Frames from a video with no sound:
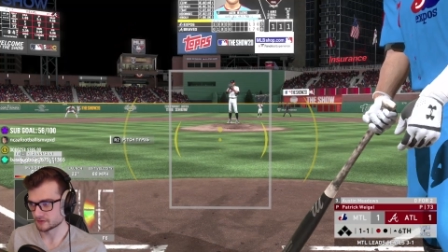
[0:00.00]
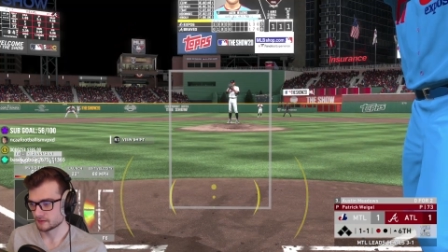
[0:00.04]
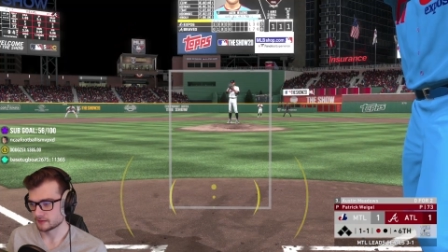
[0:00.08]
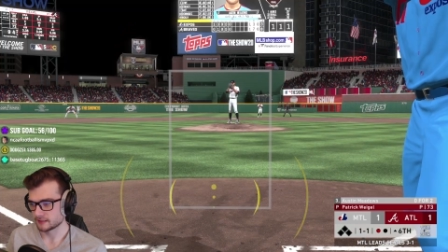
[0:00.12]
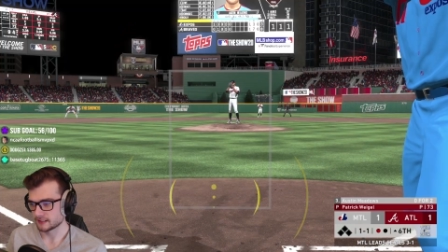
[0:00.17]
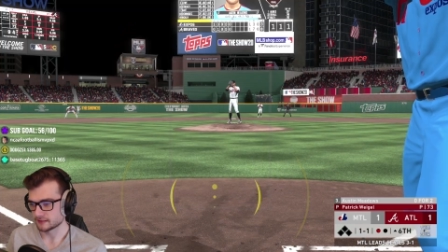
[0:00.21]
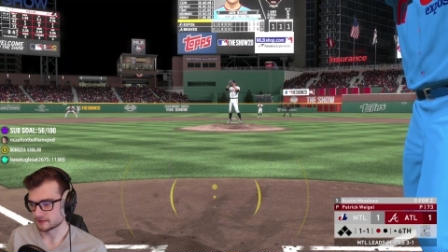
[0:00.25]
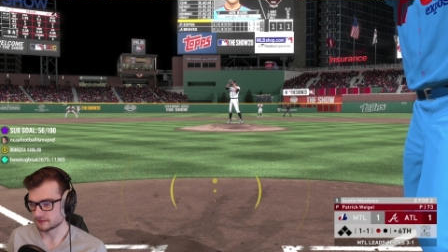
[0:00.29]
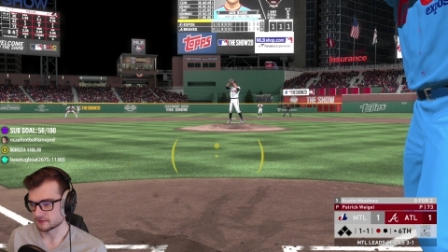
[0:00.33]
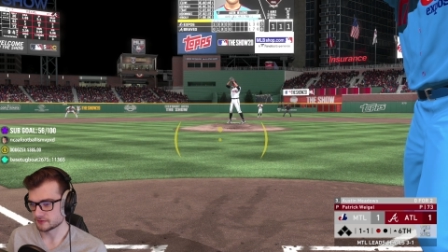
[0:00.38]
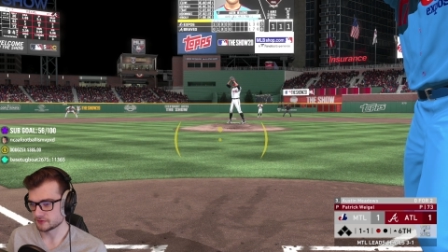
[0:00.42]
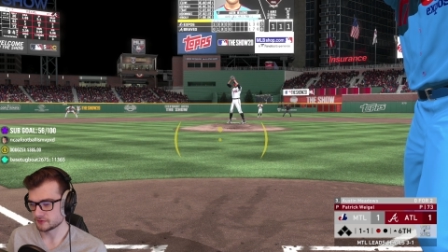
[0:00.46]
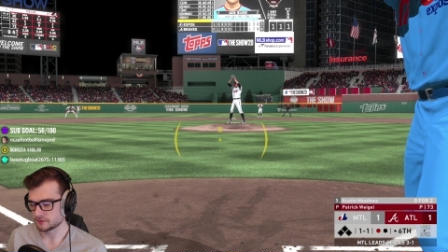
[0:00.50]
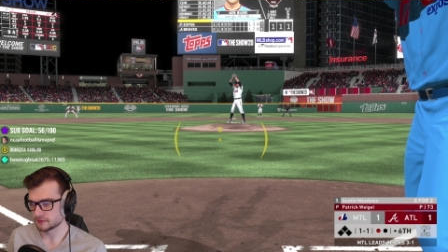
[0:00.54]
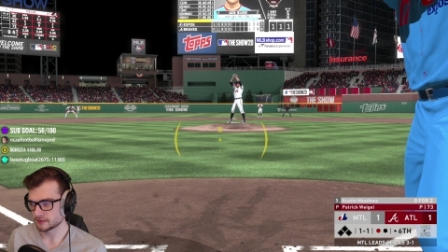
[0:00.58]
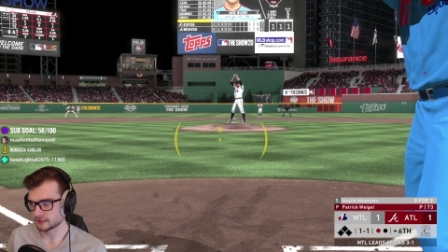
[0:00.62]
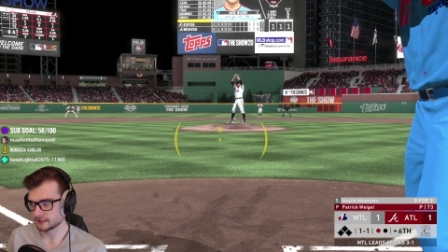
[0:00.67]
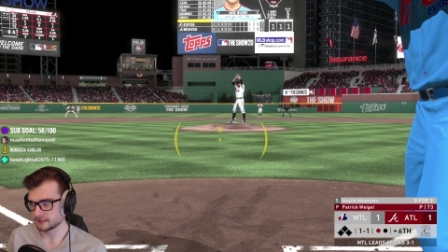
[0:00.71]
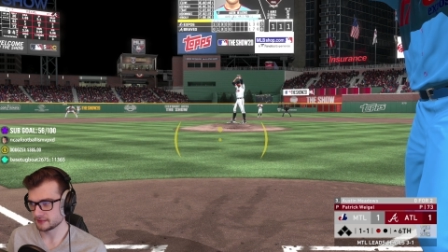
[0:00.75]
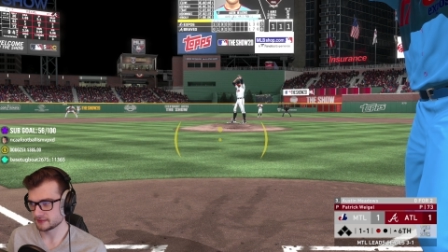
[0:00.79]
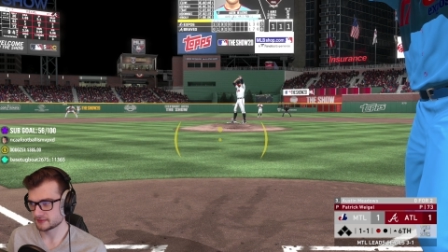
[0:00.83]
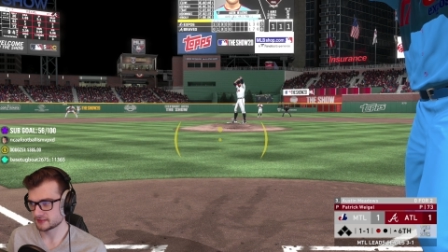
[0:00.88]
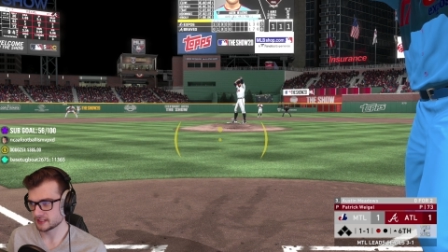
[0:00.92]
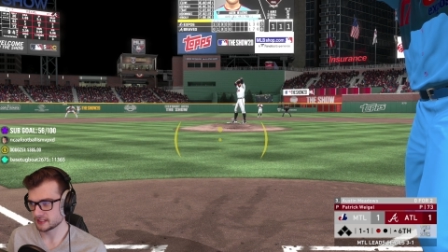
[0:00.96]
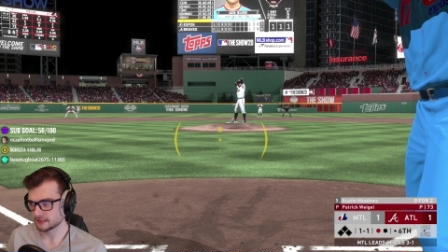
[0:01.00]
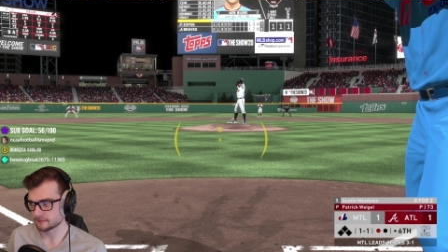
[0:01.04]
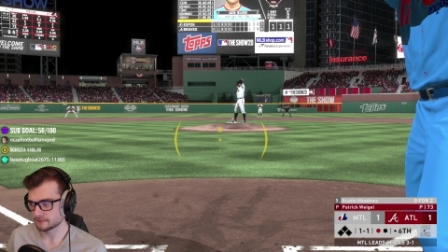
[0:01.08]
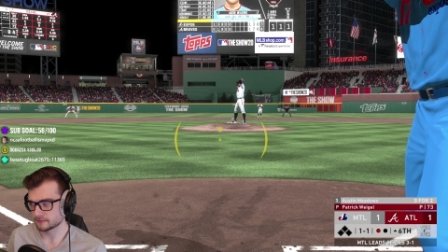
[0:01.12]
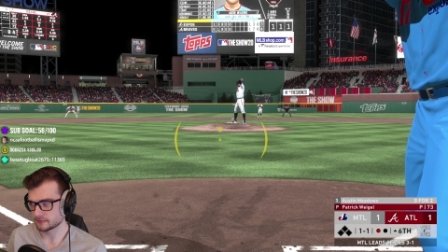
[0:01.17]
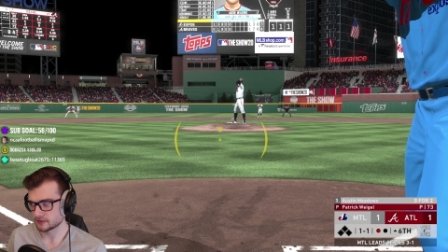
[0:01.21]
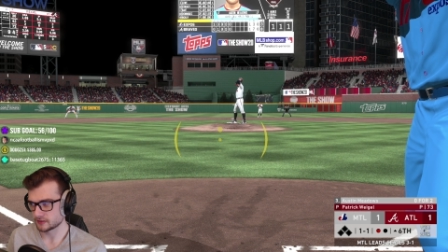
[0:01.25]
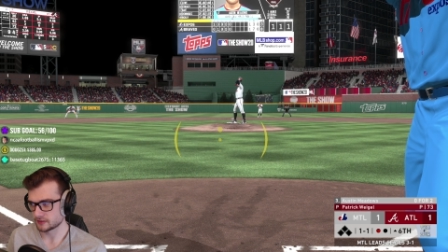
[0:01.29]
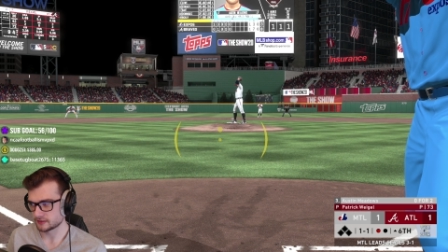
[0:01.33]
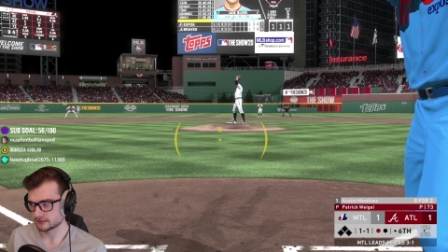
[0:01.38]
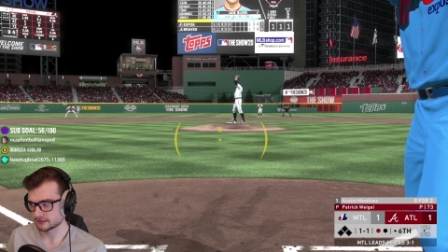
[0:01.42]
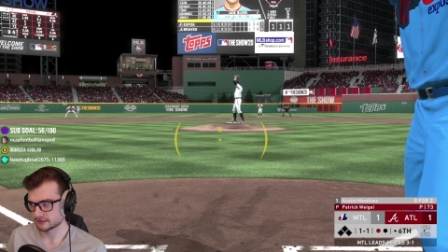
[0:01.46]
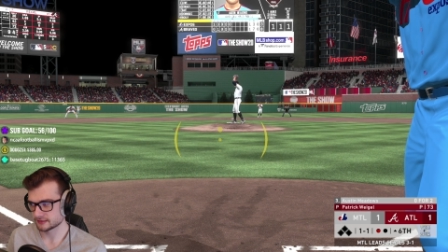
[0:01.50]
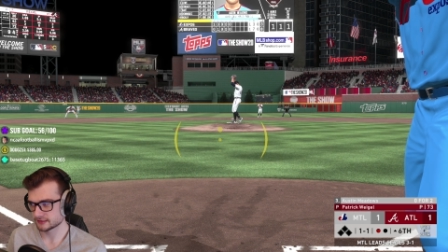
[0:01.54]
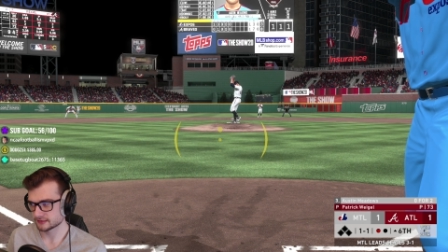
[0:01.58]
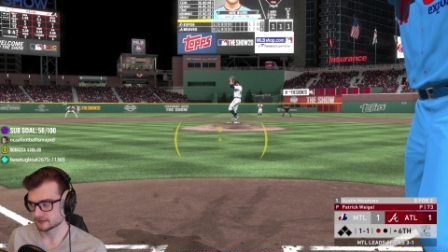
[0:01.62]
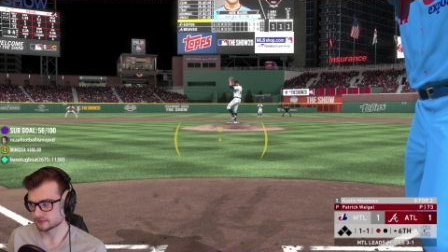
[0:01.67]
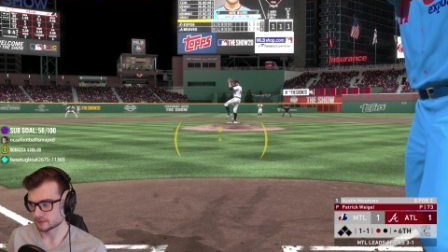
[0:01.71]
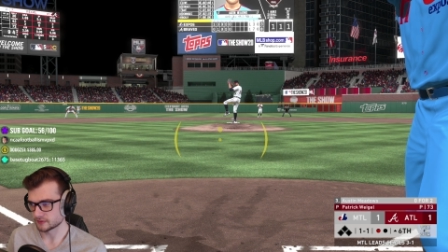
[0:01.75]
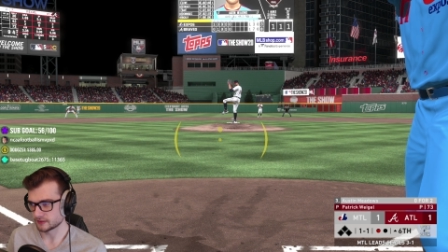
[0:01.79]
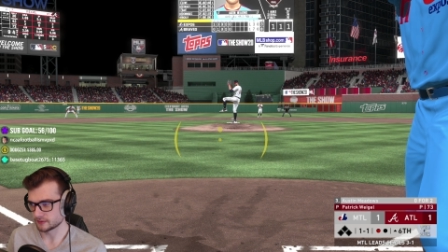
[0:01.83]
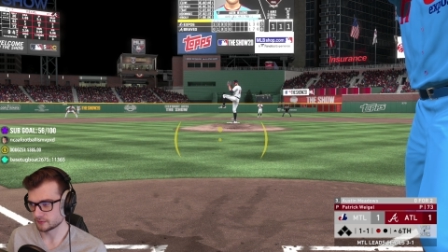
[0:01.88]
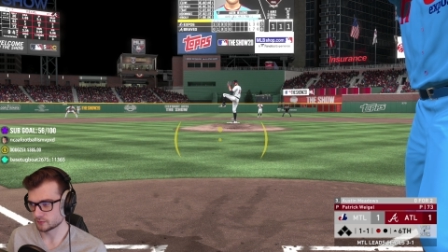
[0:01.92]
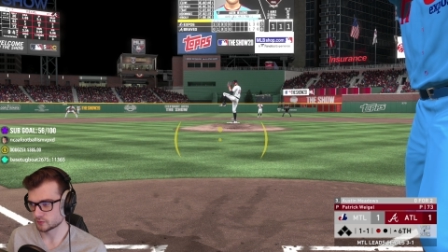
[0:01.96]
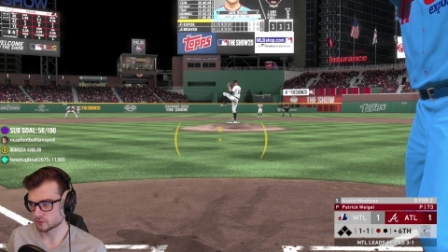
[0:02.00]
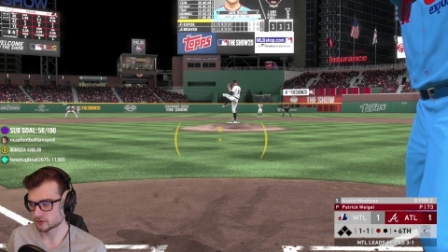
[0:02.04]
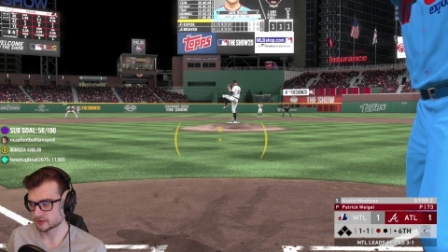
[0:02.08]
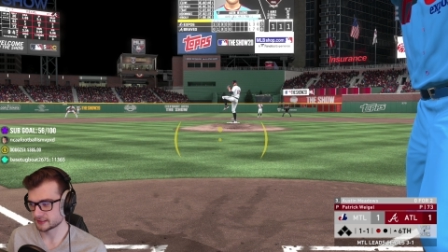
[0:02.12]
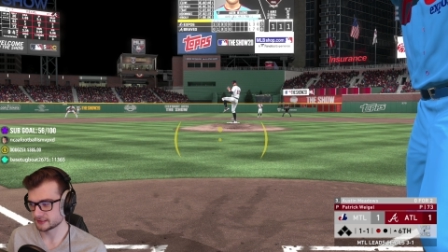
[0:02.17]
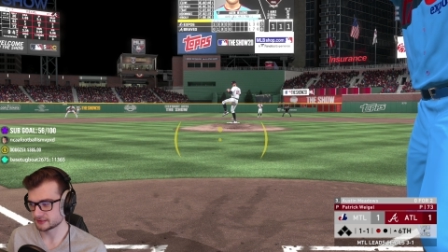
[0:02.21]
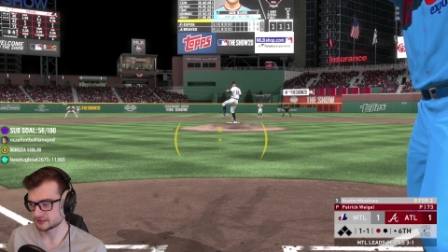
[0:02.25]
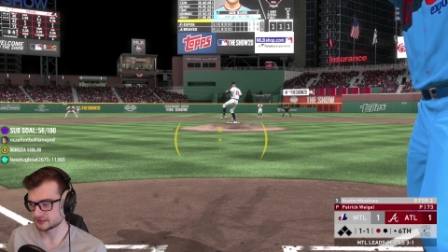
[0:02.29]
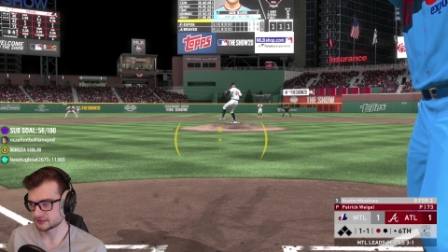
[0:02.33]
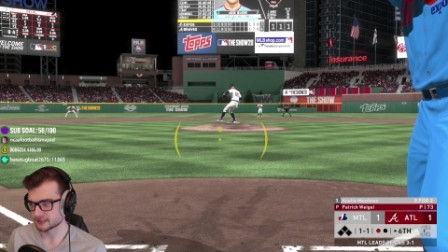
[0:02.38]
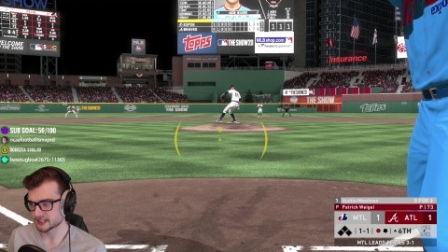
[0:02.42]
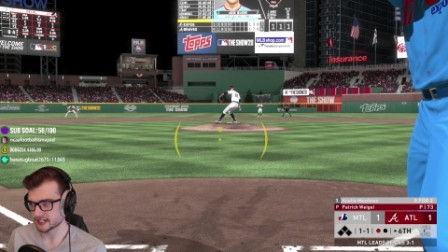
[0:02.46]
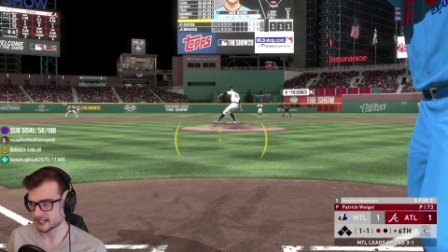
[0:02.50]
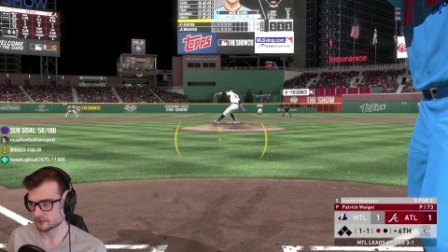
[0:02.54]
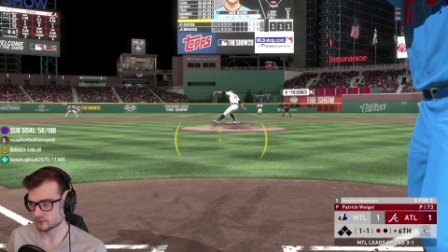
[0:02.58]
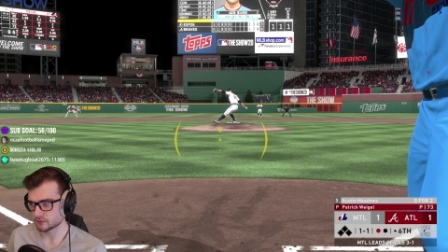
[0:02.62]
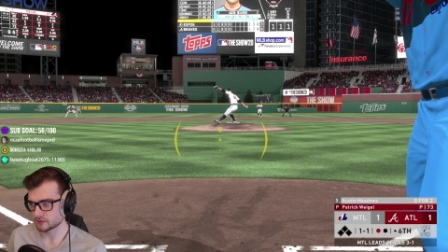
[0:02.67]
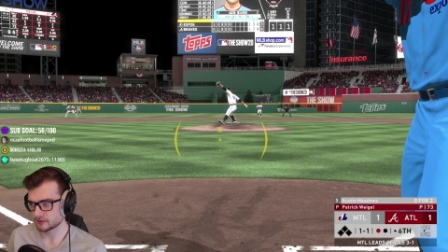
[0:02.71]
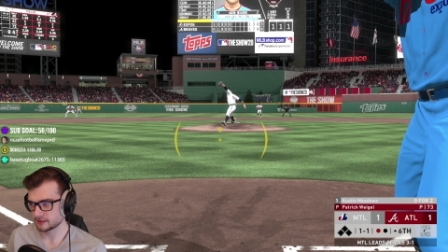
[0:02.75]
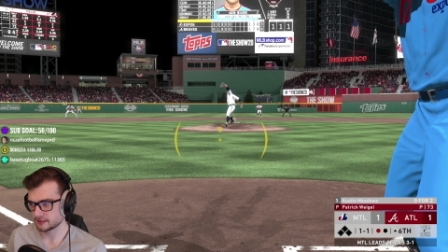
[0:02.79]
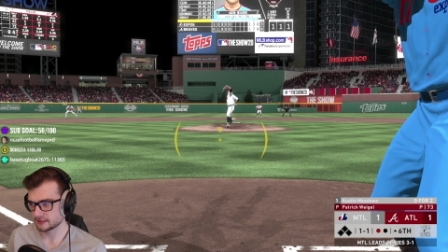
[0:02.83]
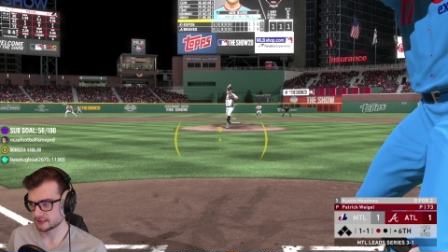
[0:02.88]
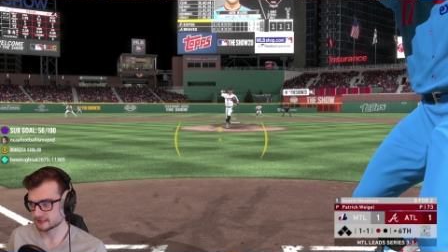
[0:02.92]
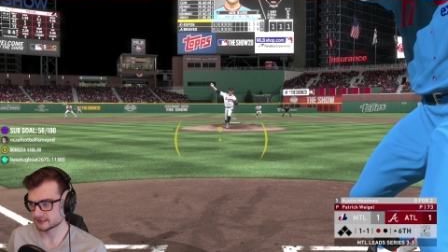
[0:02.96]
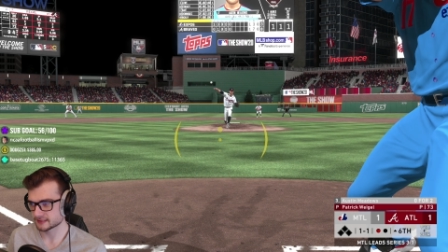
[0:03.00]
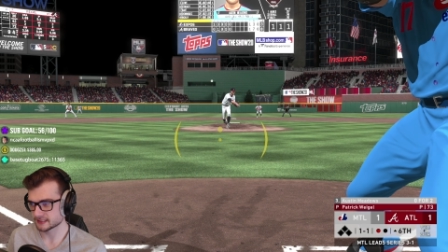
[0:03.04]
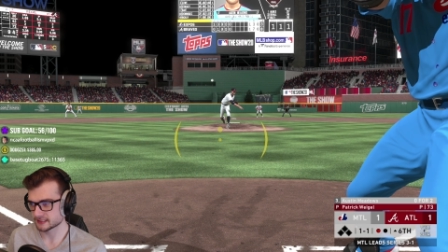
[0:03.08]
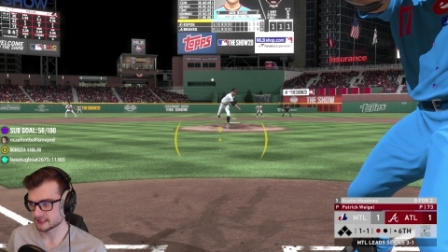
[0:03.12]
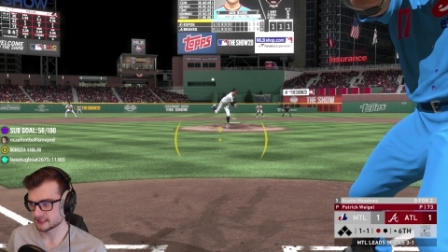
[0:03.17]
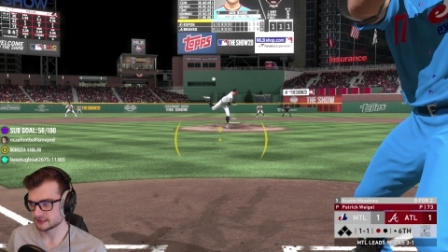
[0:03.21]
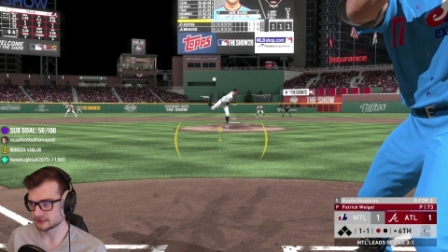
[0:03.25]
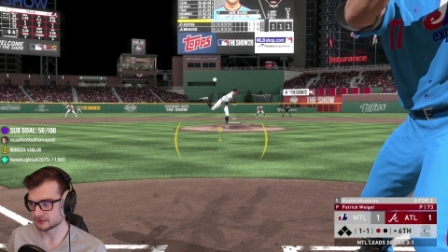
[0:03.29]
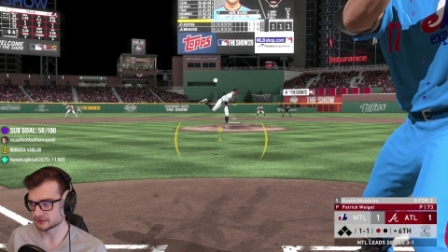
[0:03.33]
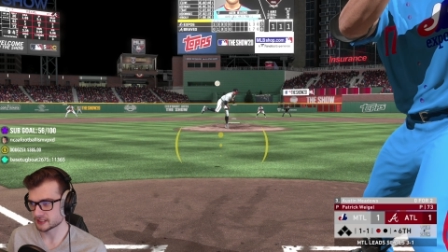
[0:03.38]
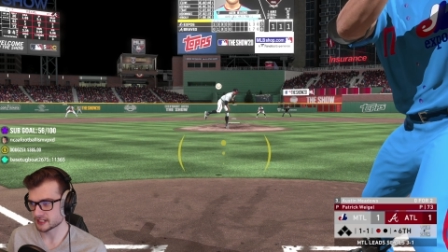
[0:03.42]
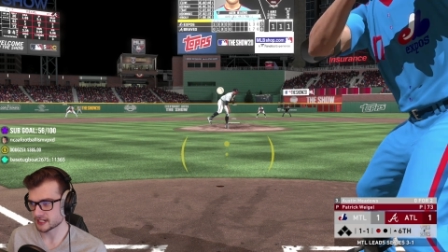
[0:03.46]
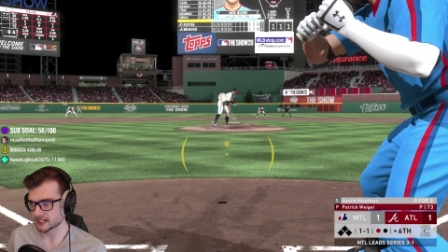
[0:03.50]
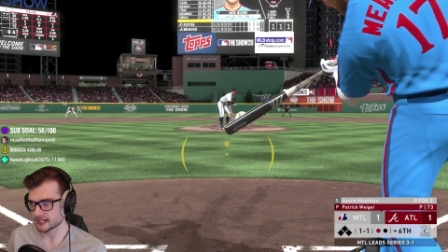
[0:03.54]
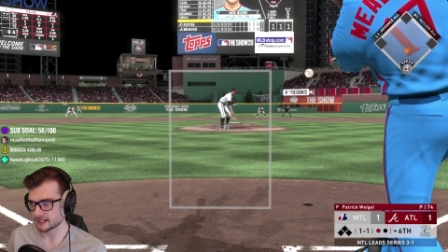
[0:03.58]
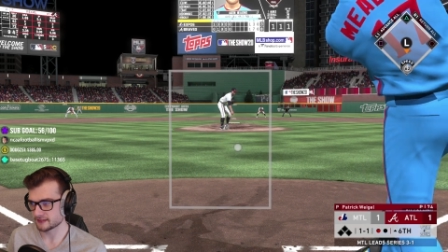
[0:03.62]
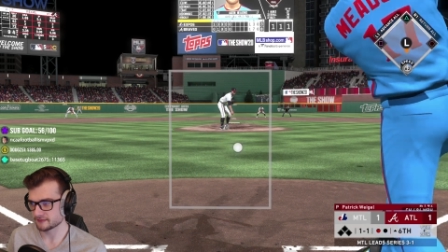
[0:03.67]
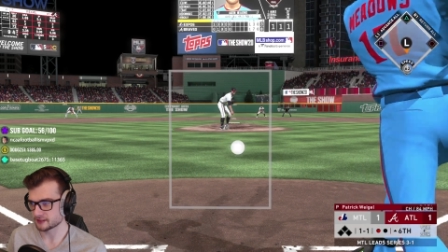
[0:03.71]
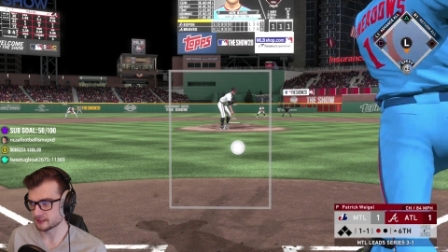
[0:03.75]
You had two nice hit balls, one warning track, one nice line drive.